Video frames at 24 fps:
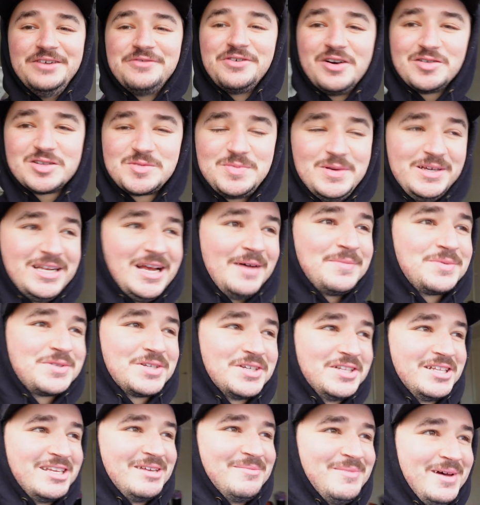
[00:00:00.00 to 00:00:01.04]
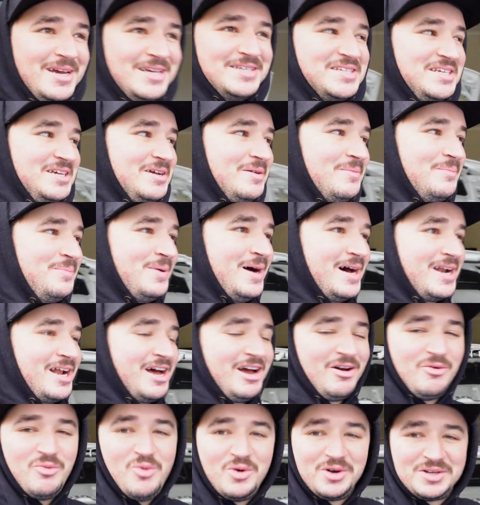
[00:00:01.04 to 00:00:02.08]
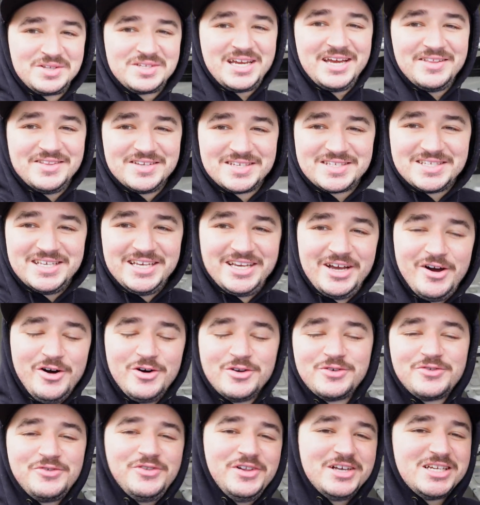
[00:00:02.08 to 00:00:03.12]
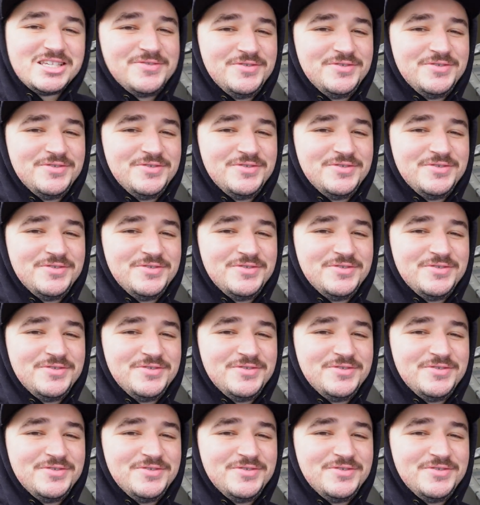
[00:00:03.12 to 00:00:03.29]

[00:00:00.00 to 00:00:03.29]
Evo has been absolutely amazing, but I wanted to get this thing on flex